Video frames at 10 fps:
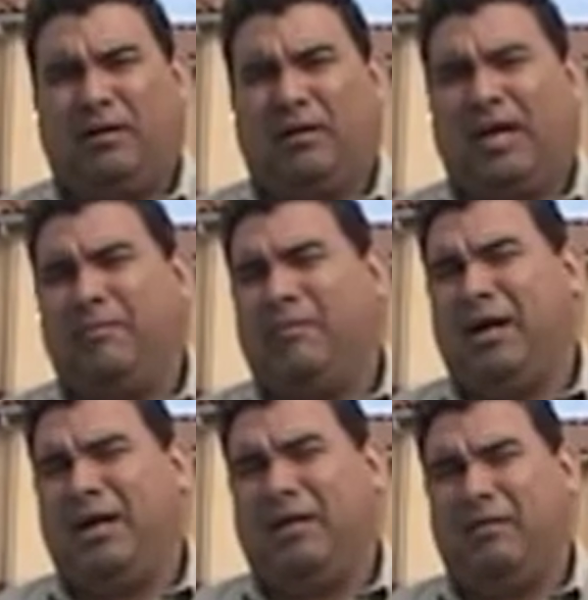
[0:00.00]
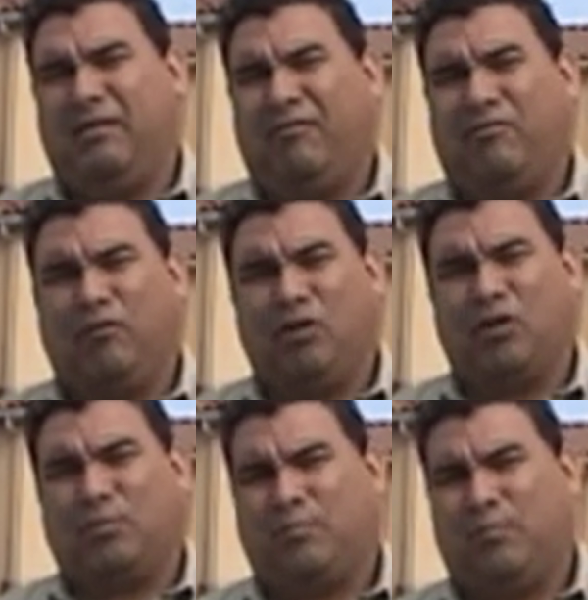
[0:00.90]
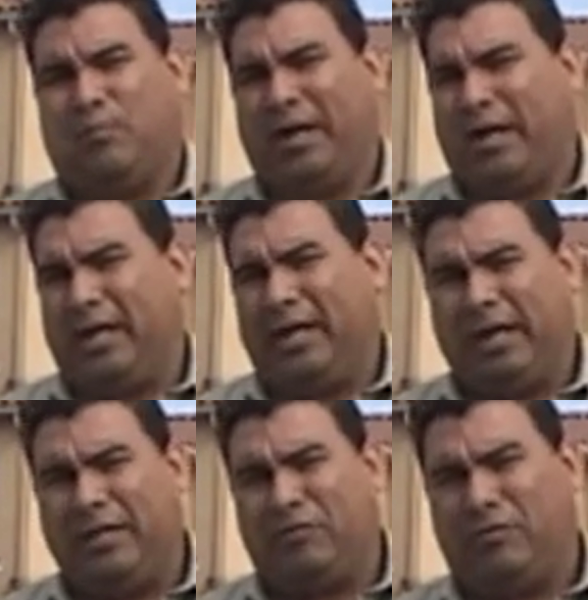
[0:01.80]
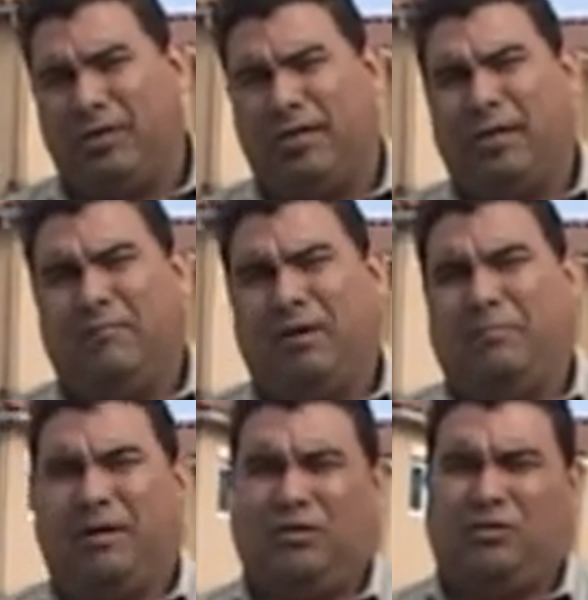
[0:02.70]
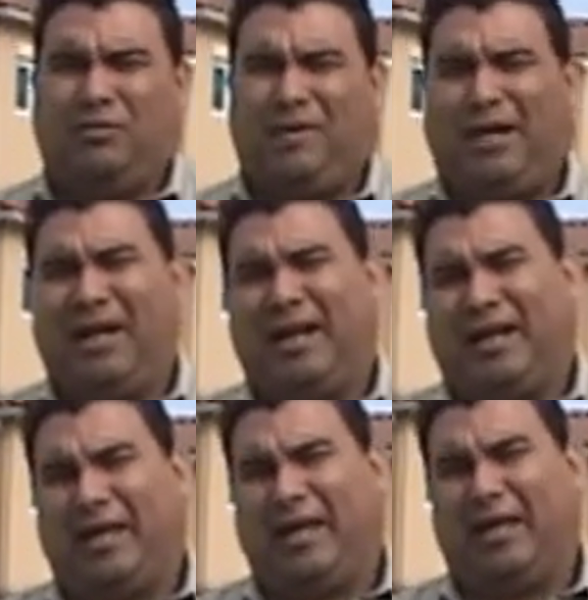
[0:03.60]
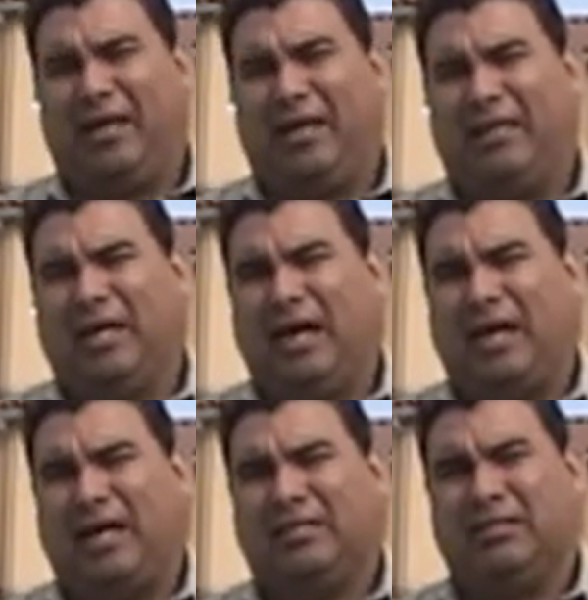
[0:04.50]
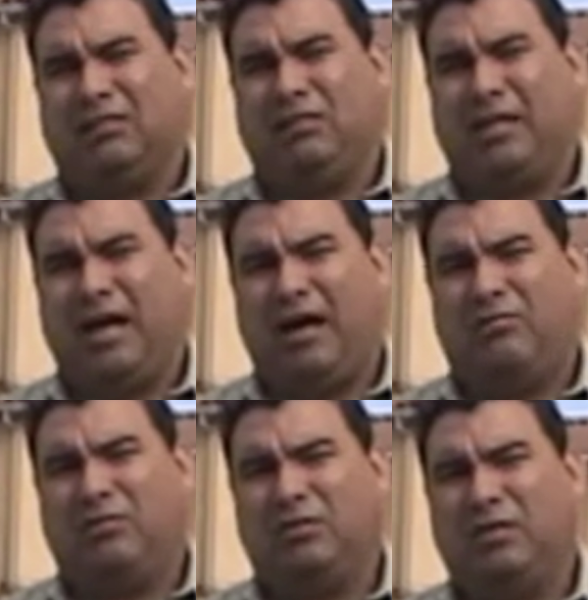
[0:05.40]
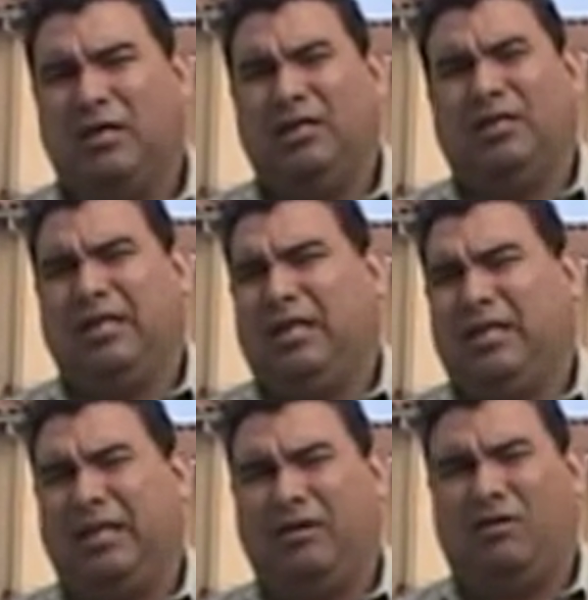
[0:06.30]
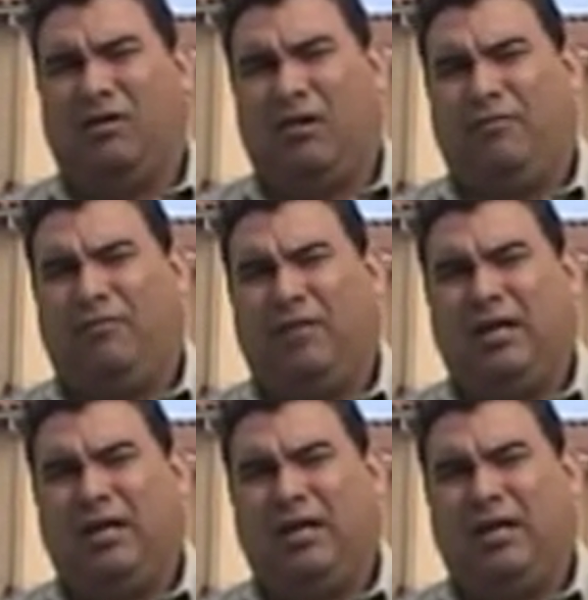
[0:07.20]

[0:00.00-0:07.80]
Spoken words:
not by force breaking and entry, but because somebody had a key and they had access to their house that they didn't know of,